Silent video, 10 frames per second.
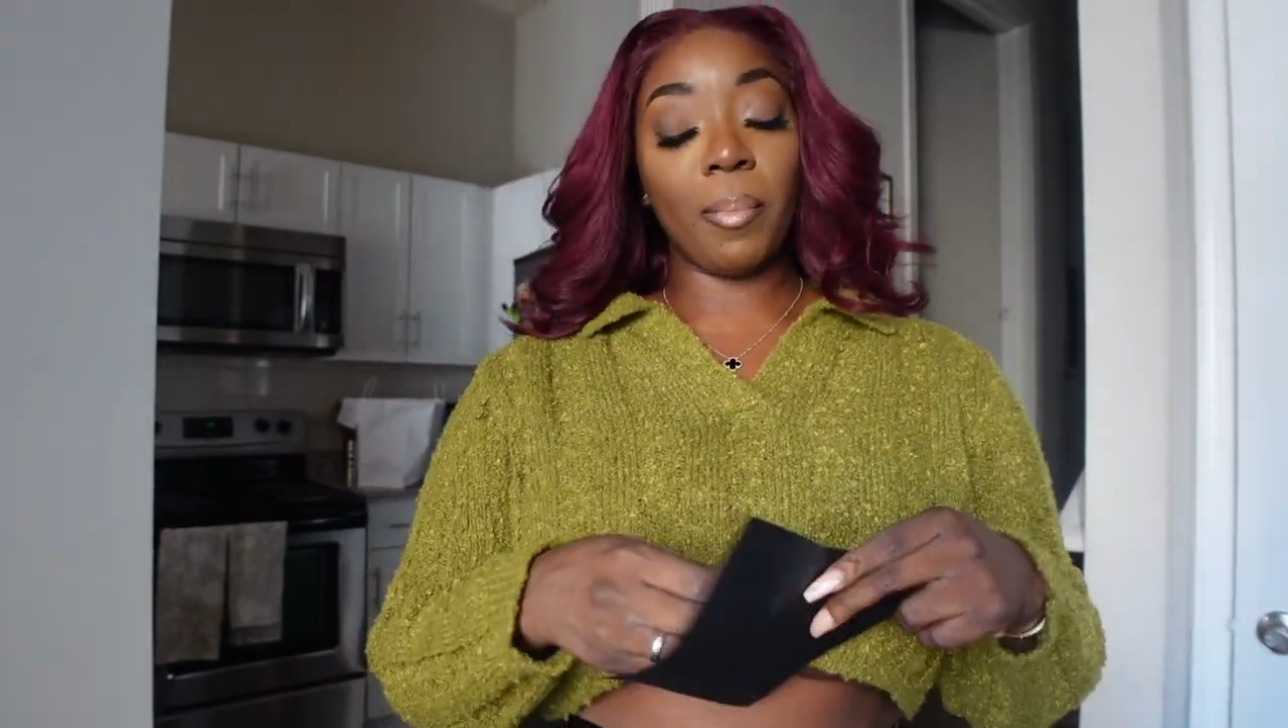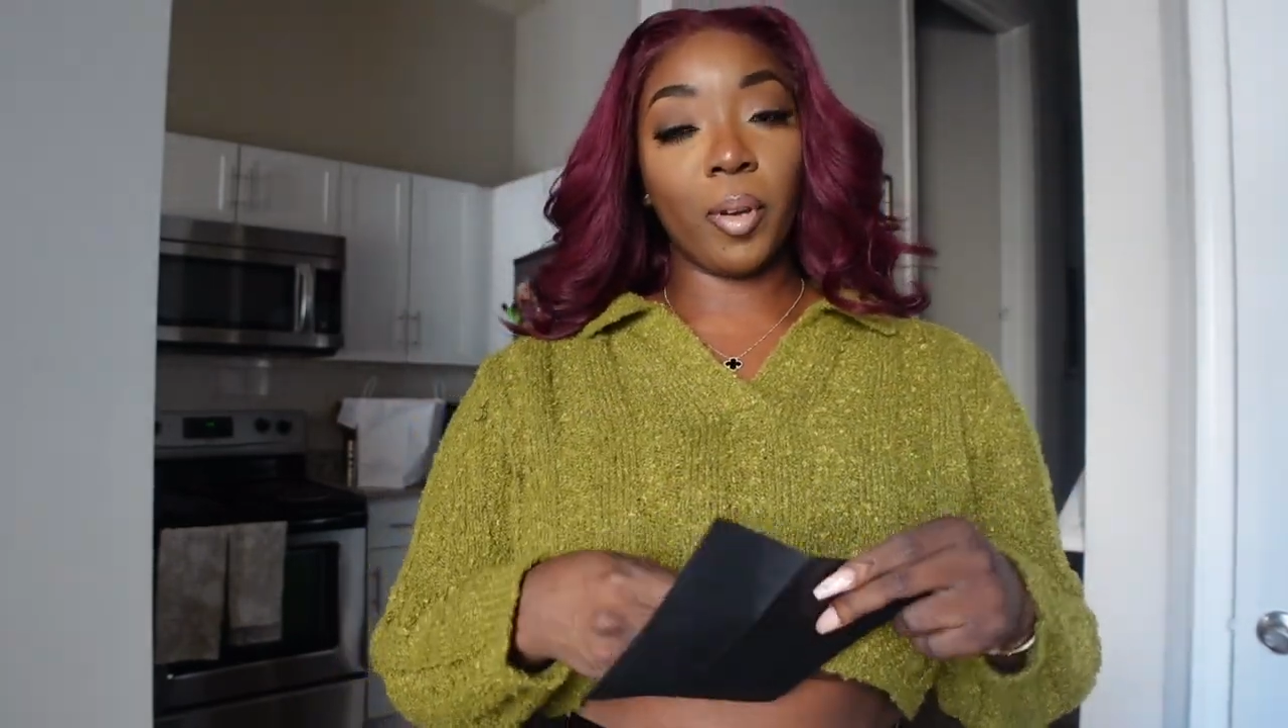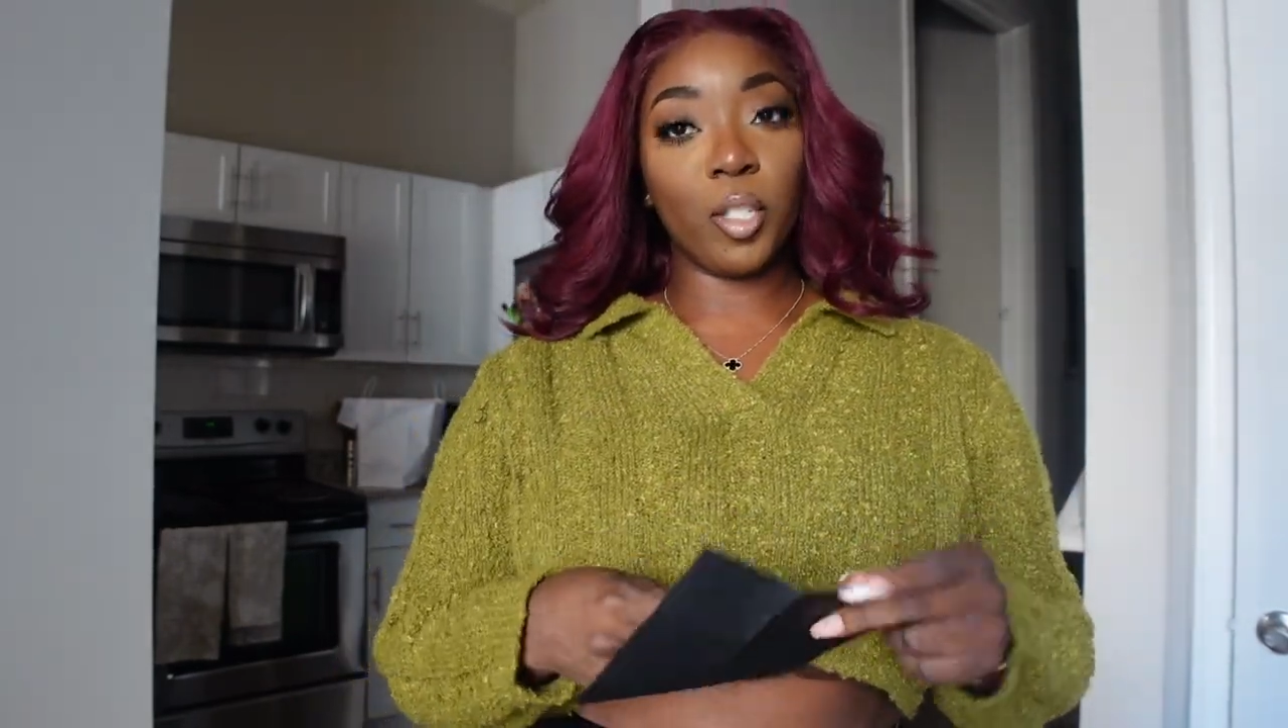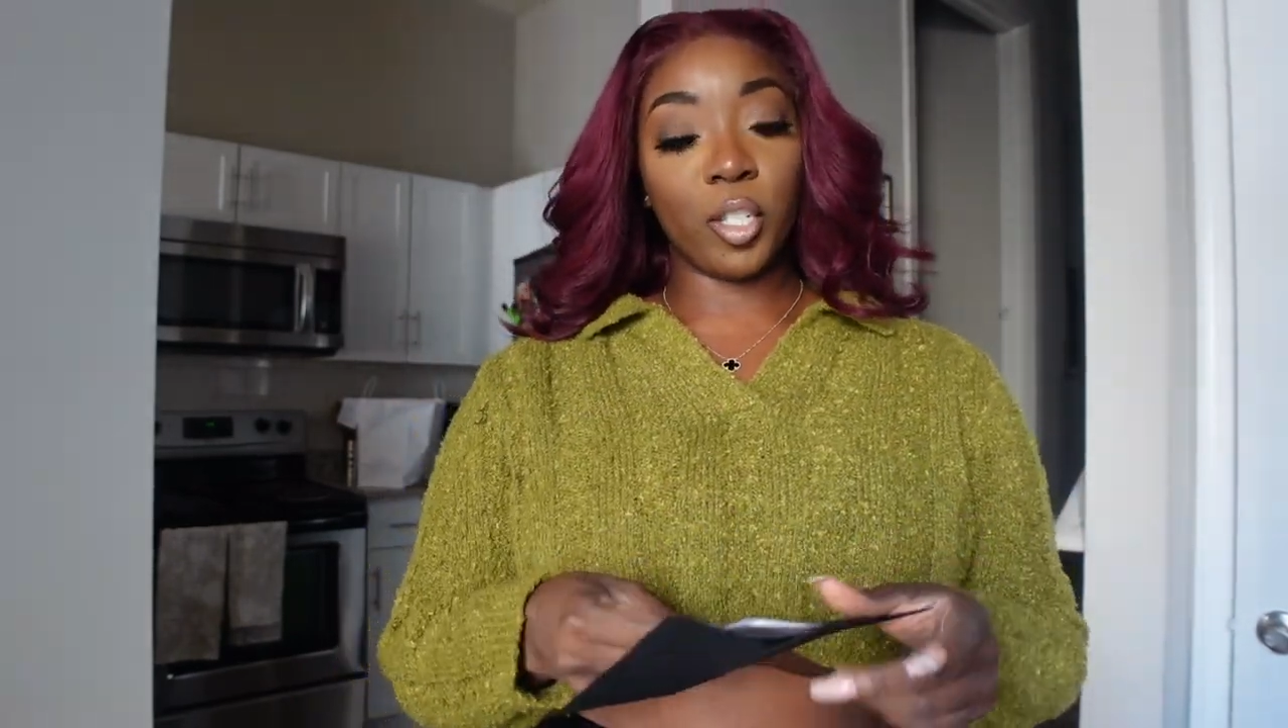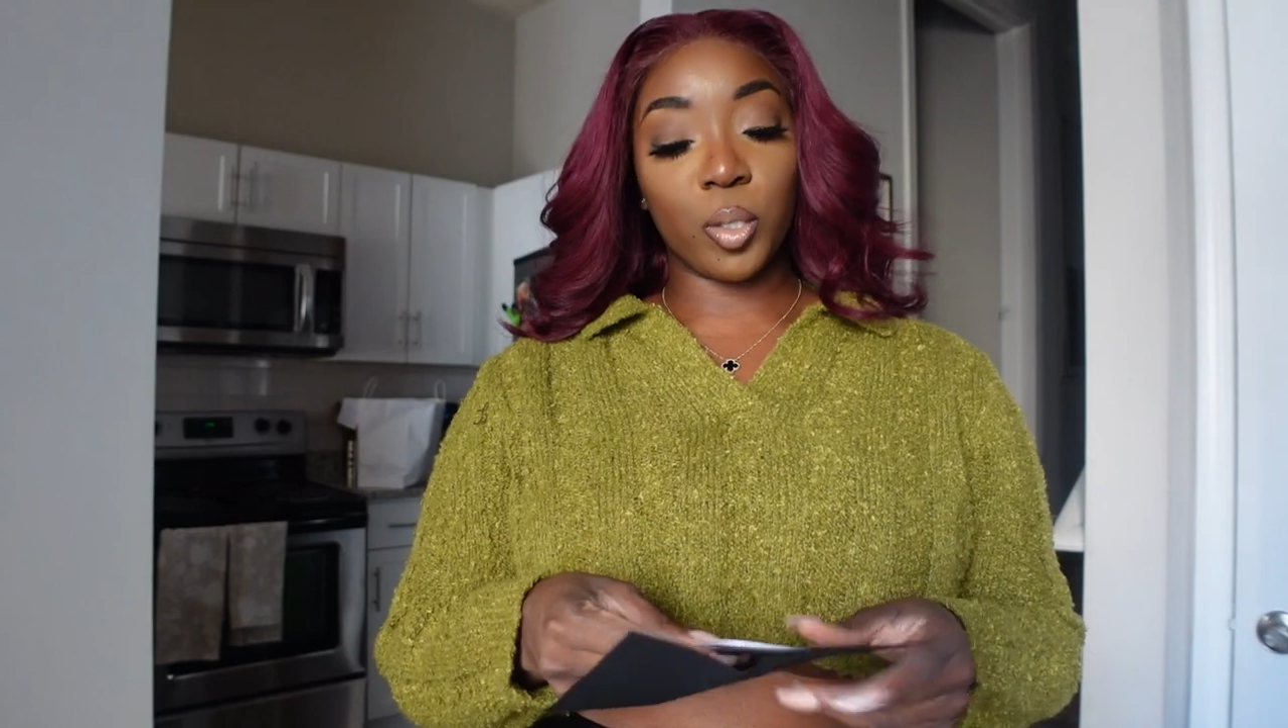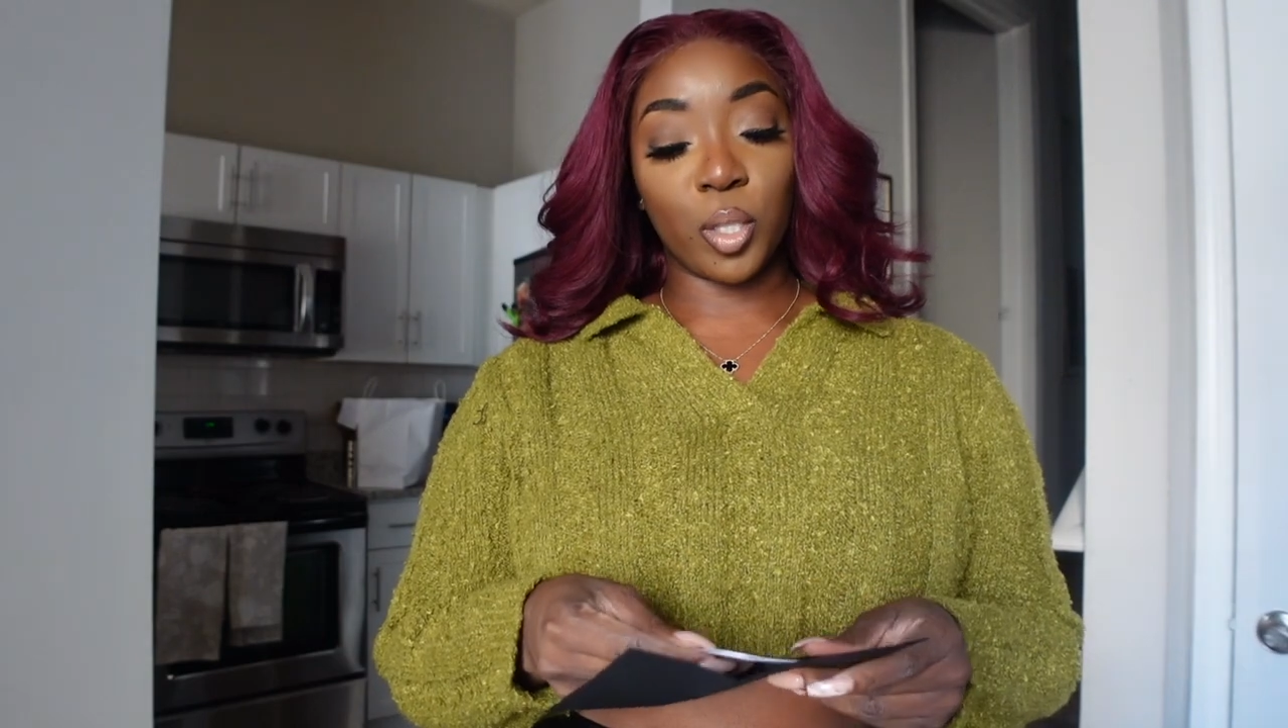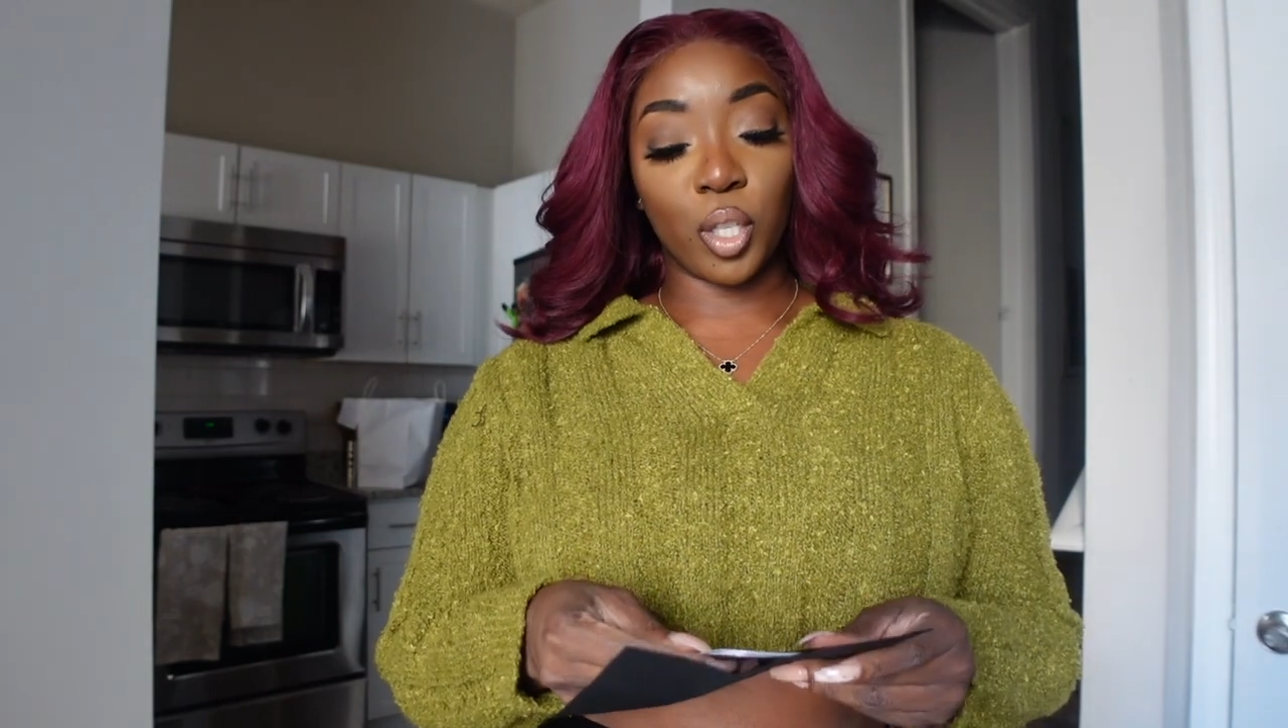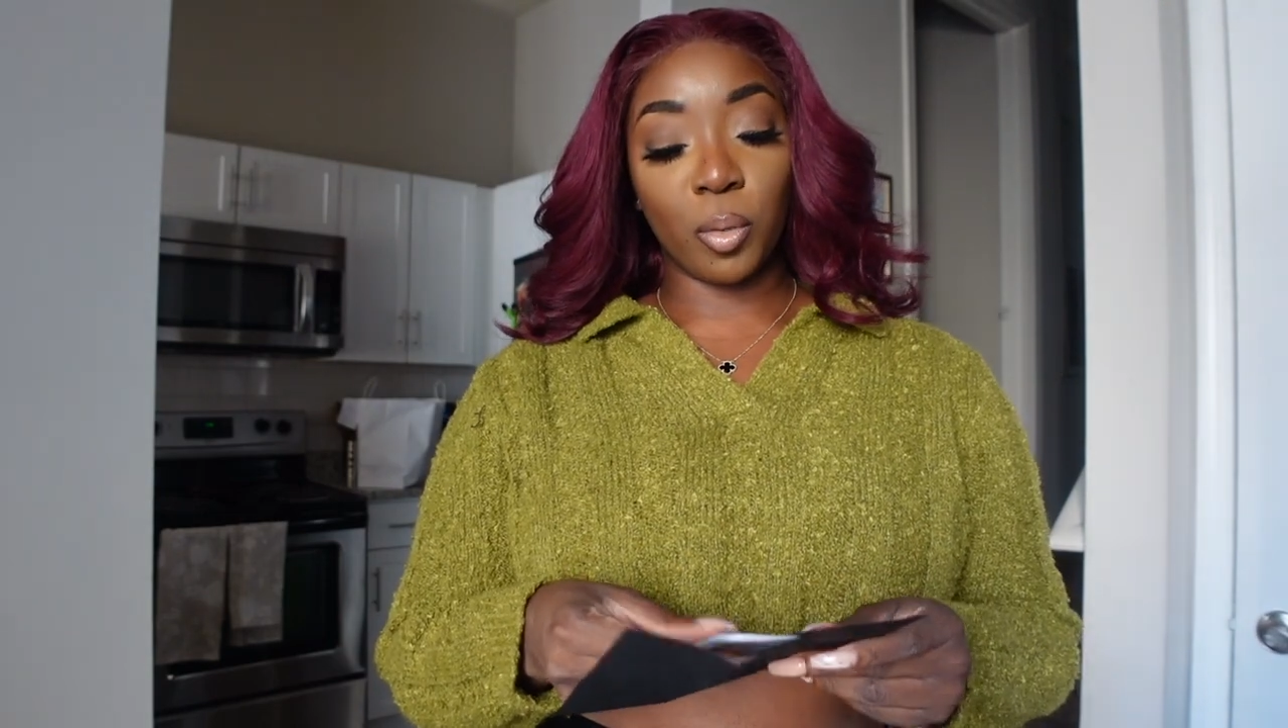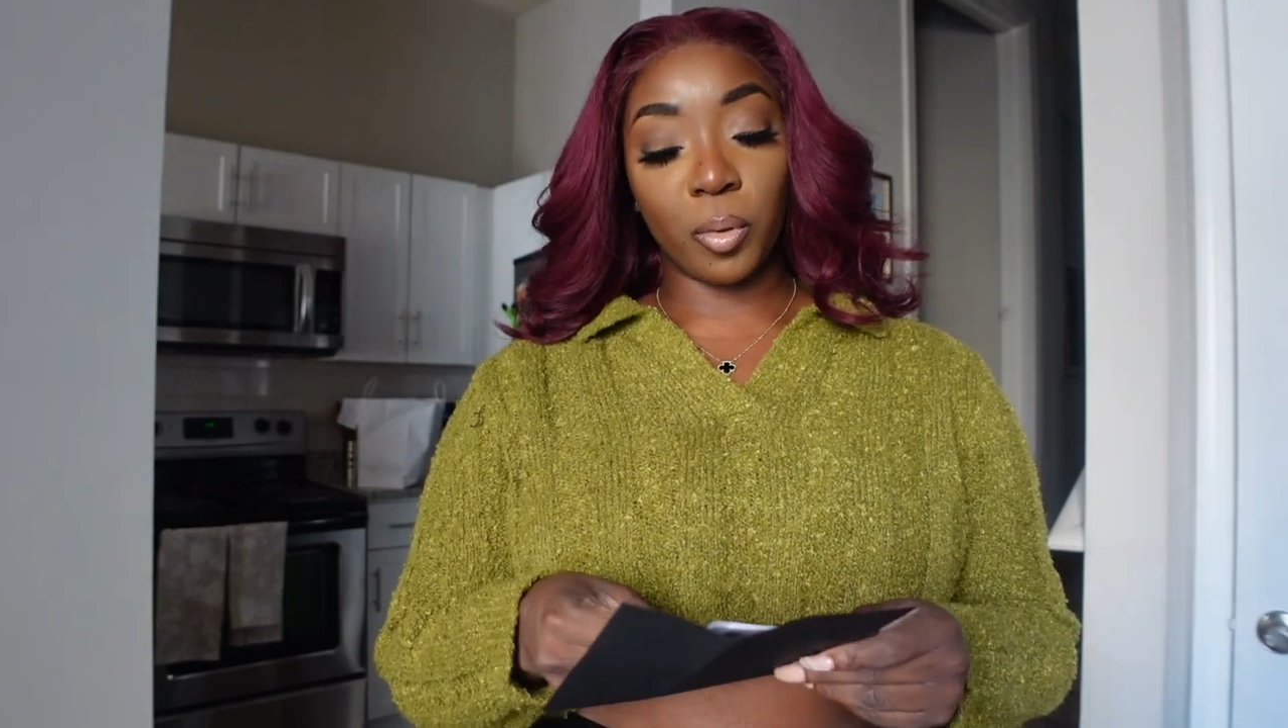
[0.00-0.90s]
Boa dress is cute,